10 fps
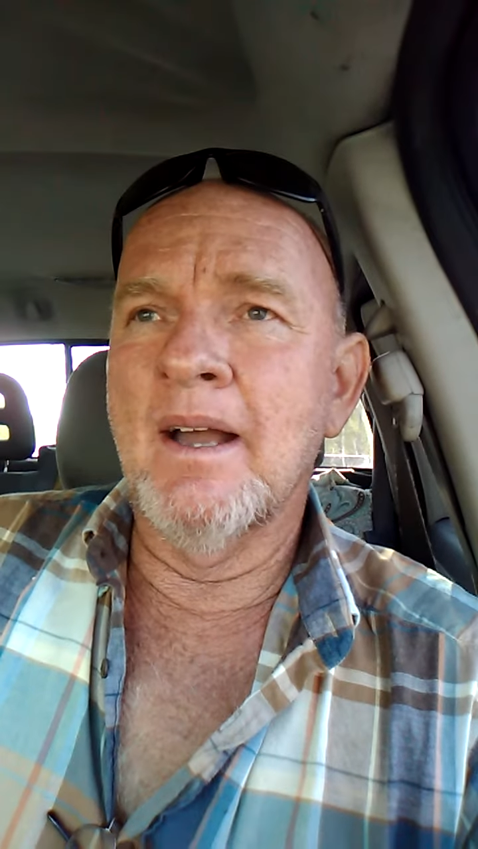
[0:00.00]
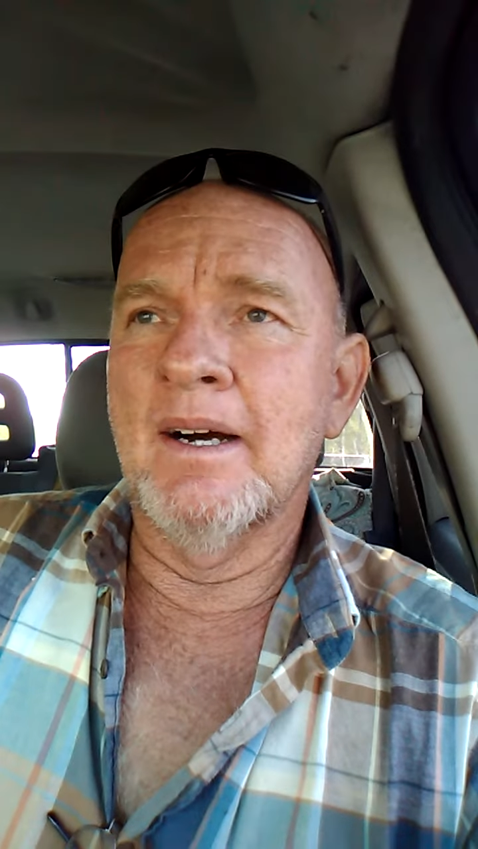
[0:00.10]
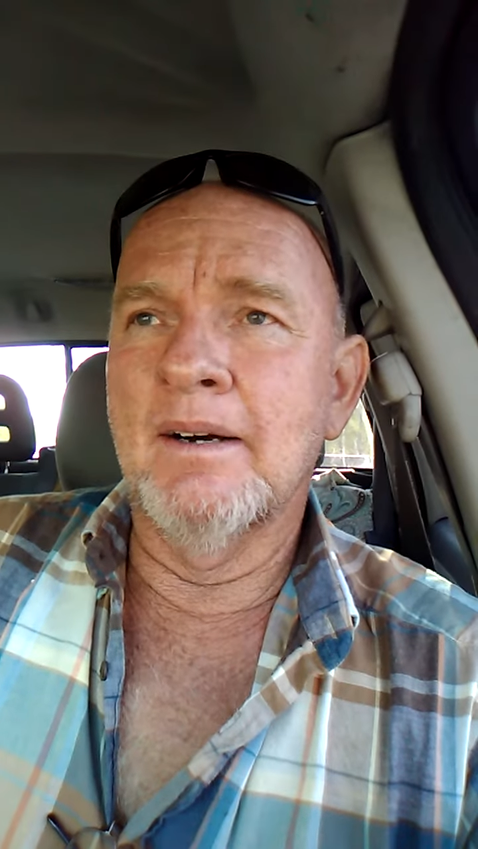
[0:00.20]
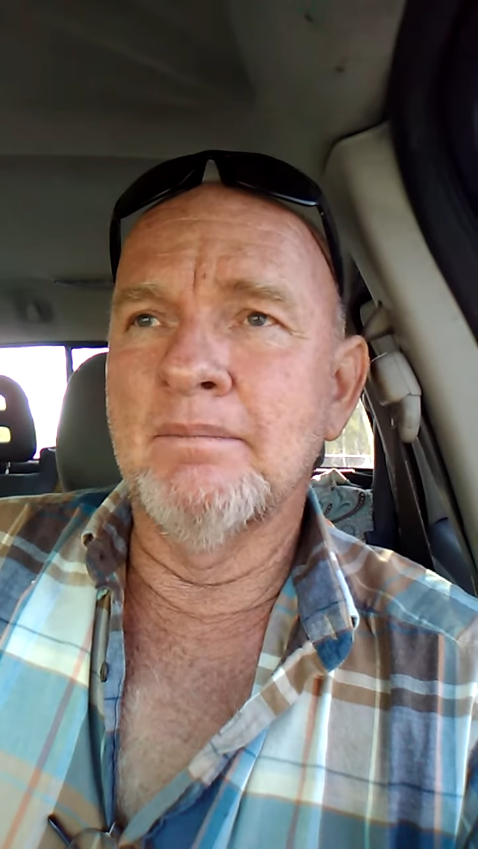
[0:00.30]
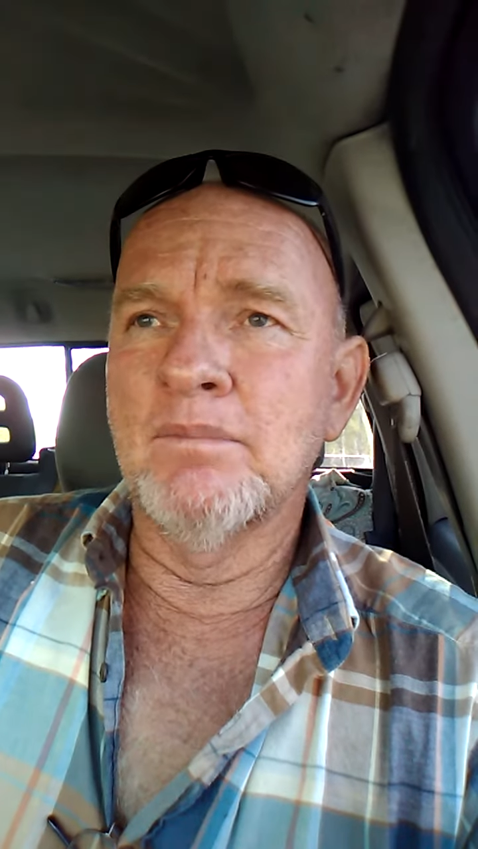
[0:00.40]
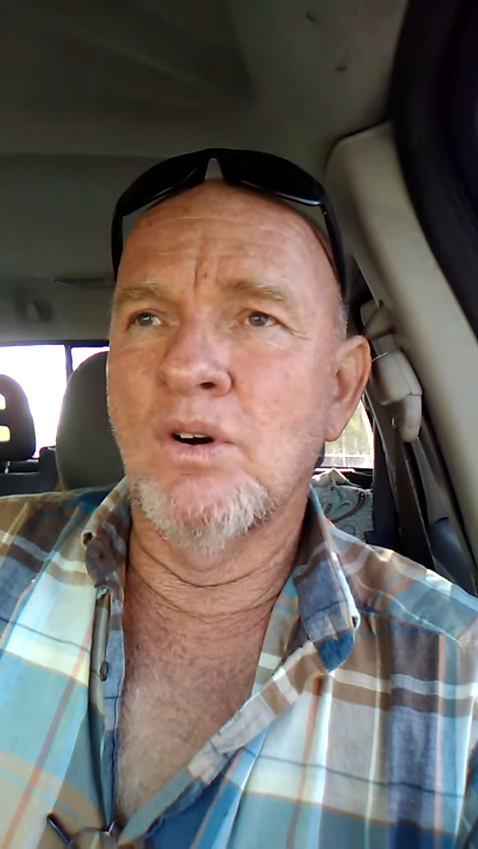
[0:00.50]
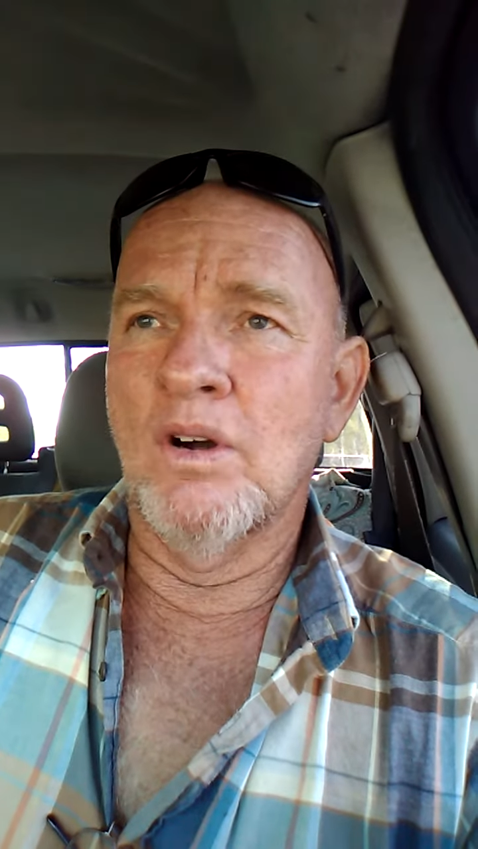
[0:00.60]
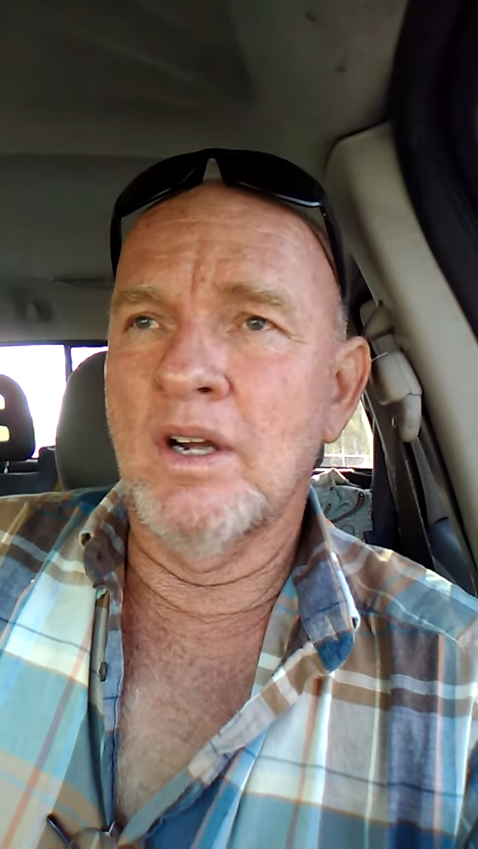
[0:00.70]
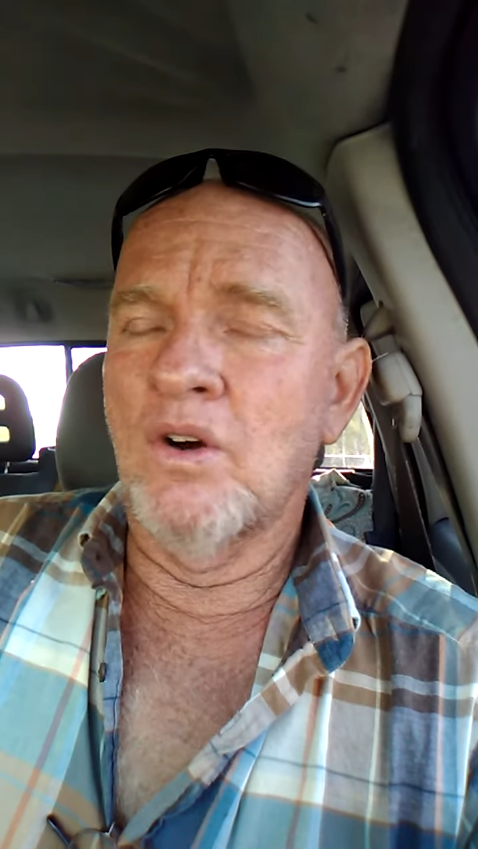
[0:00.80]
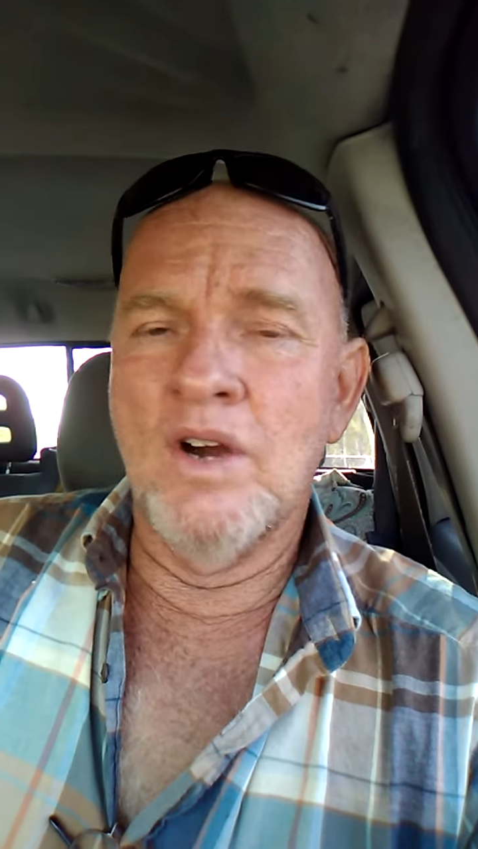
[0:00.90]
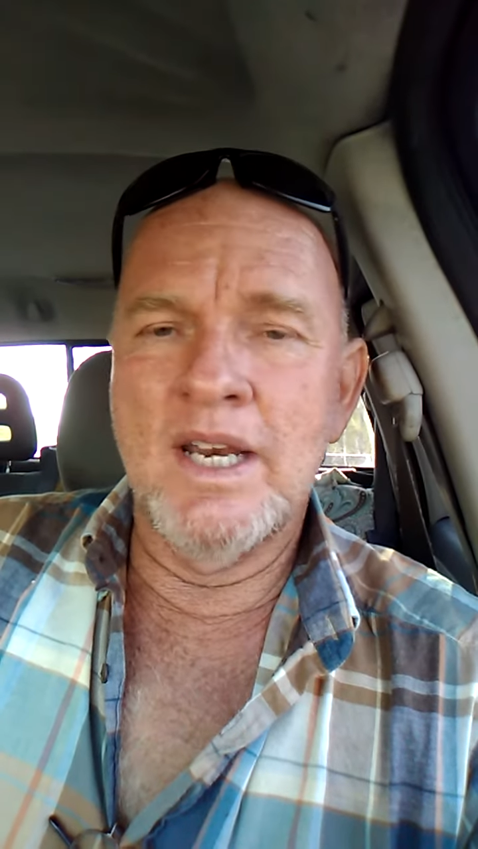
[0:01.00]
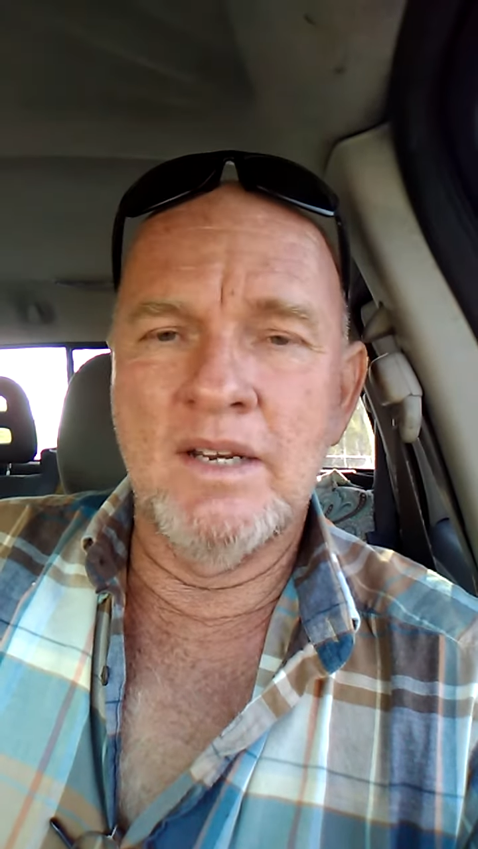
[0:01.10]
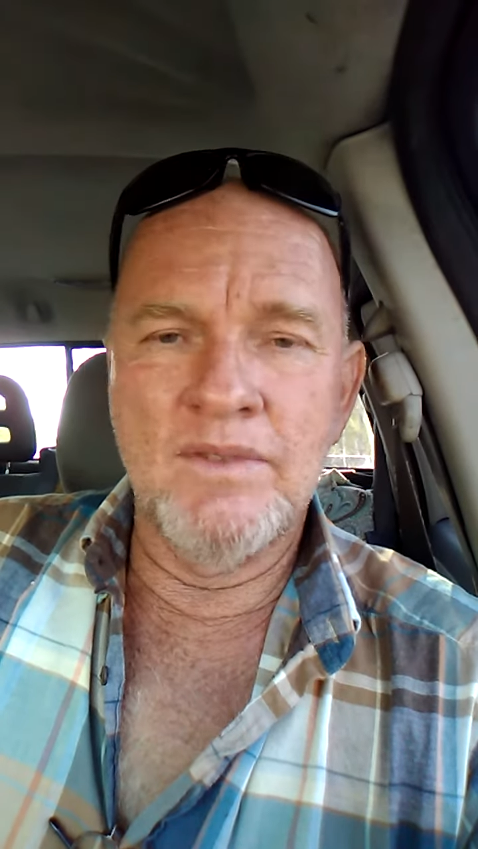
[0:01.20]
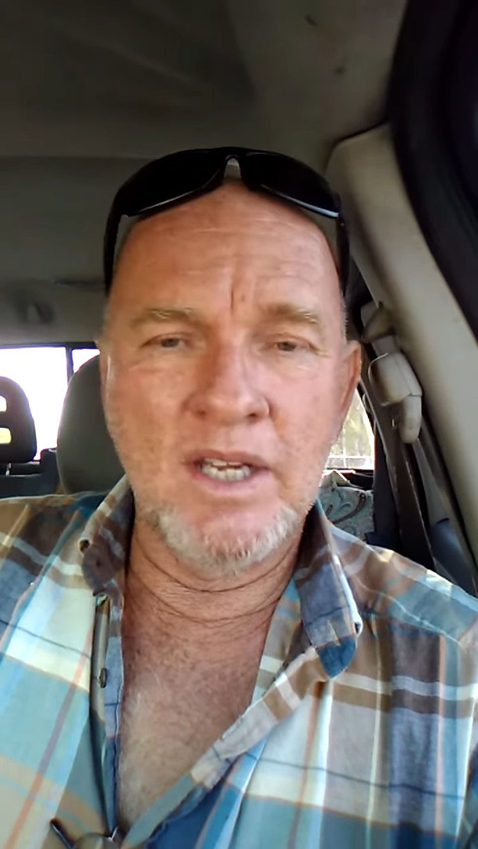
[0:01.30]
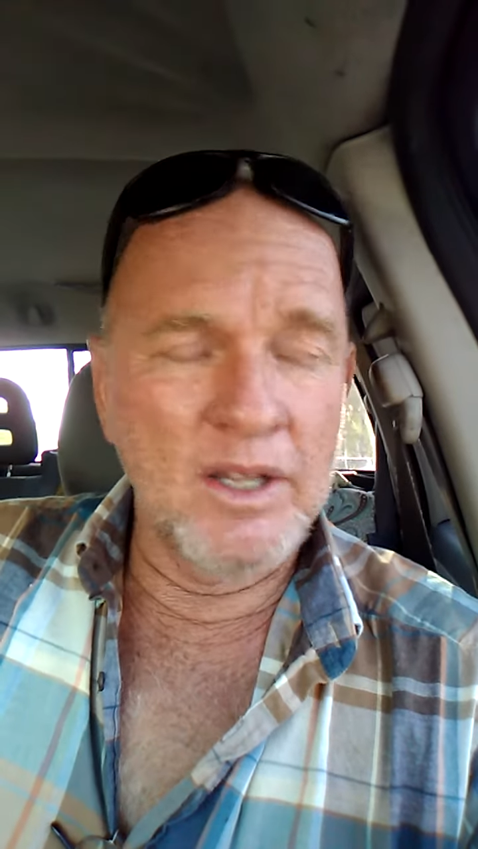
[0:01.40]
or
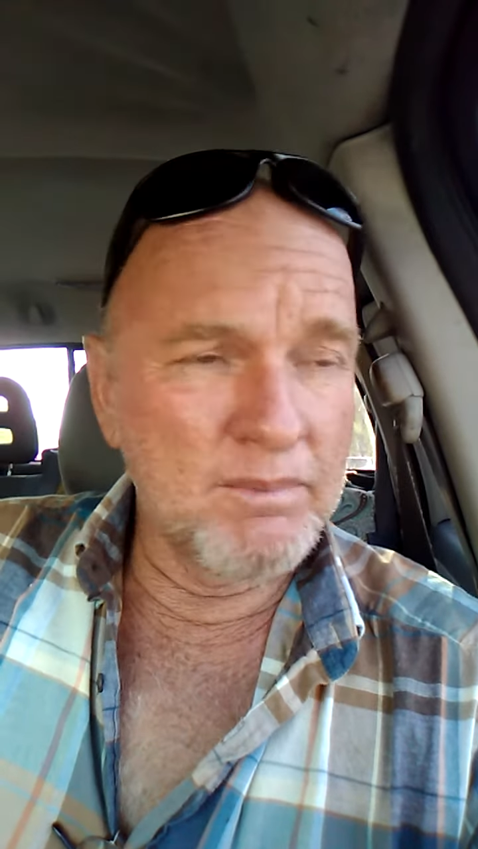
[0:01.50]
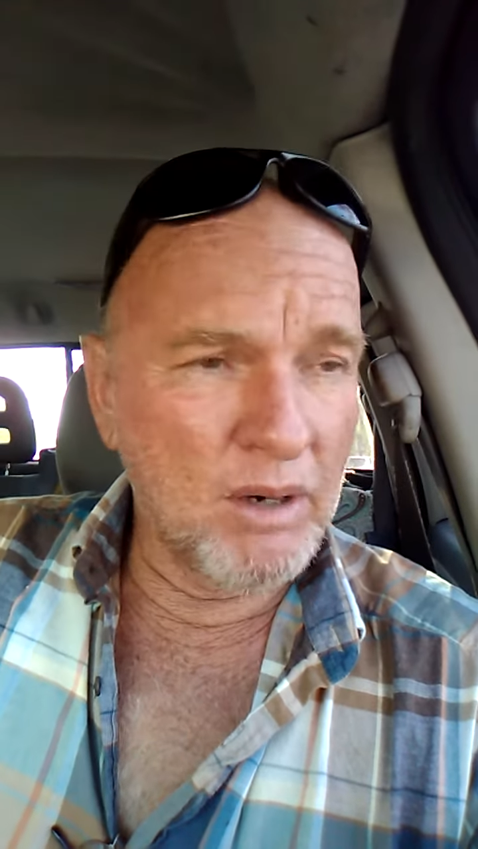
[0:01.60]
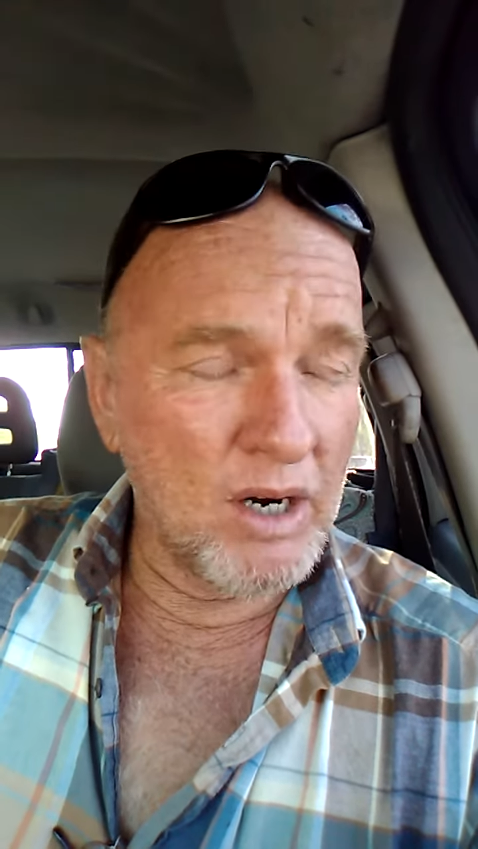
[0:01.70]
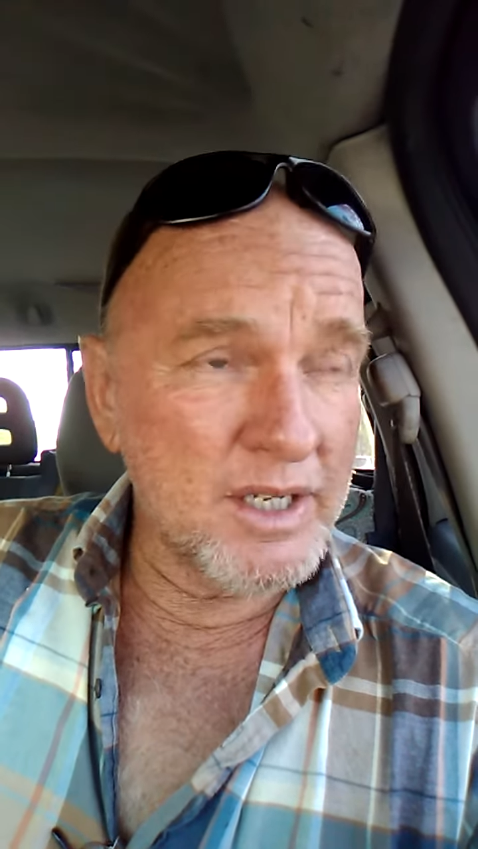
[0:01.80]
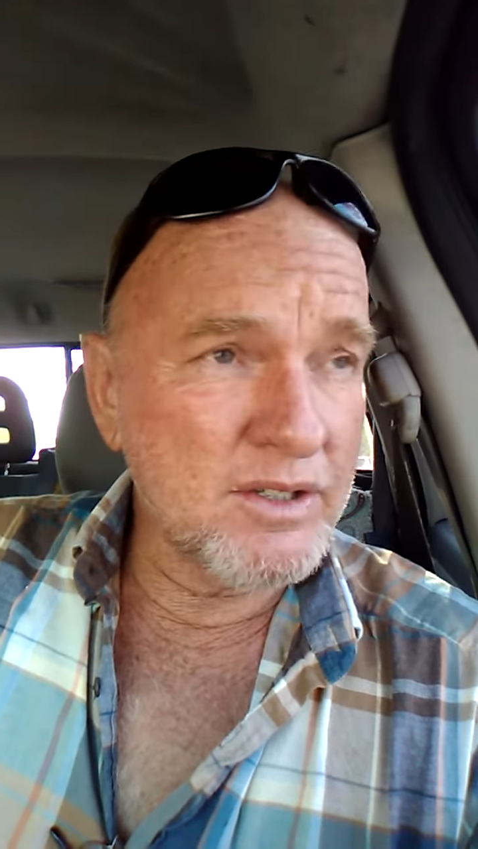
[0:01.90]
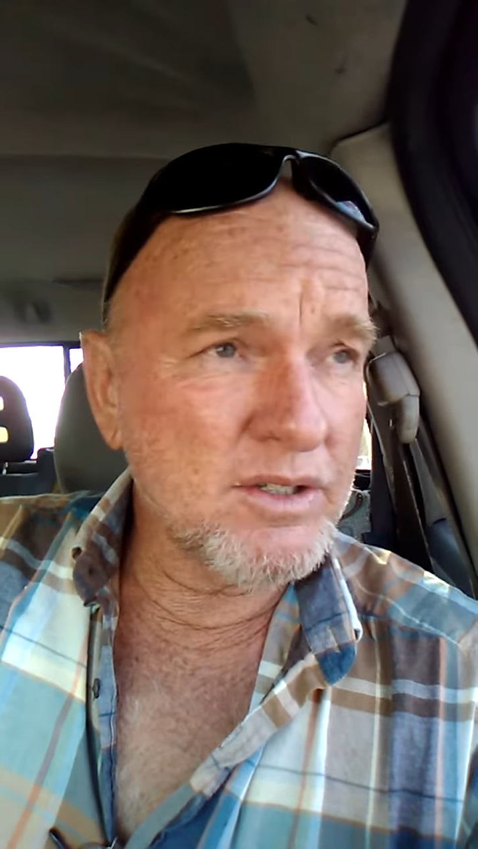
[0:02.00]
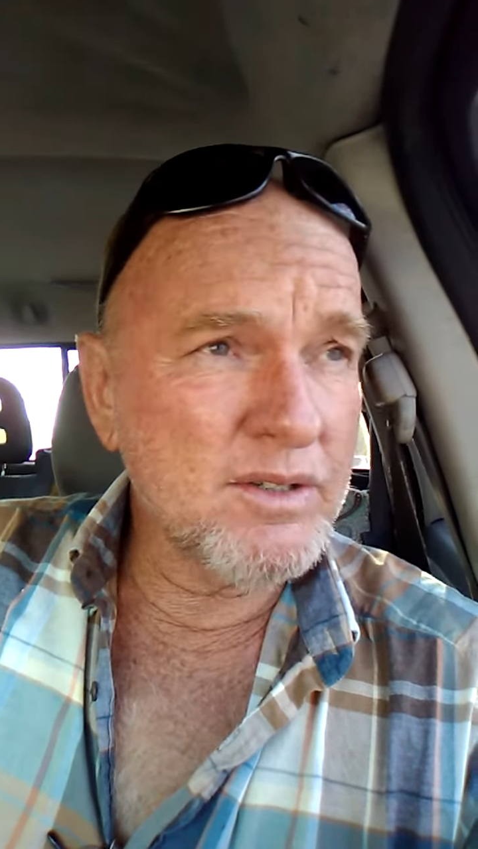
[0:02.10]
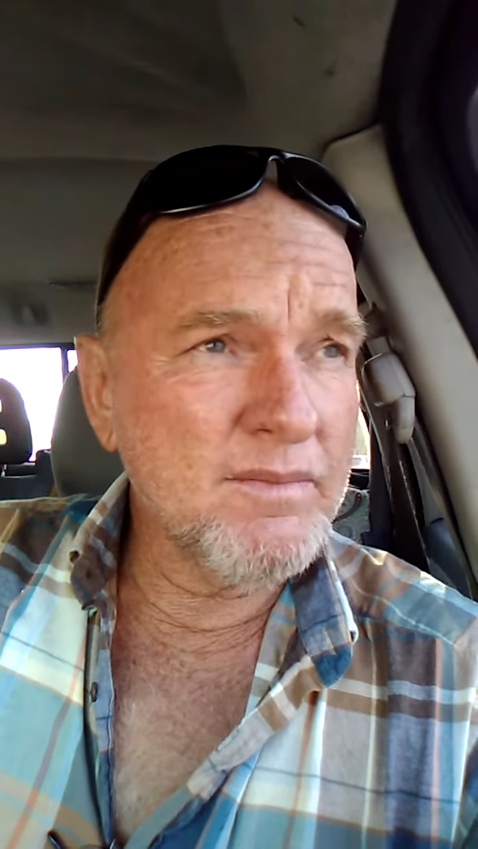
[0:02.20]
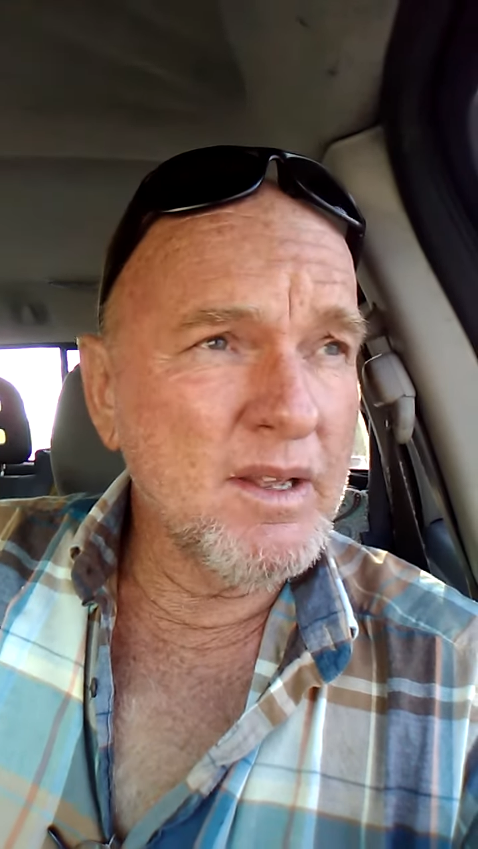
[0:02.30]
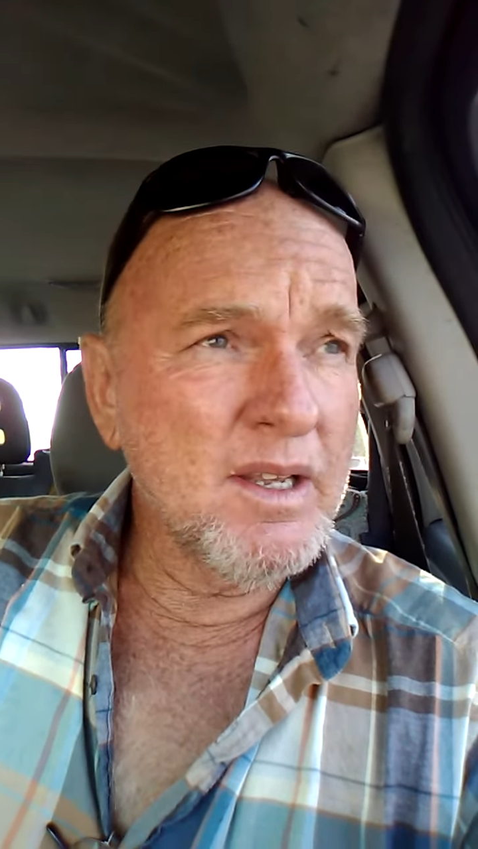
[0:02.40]
any of the other parties.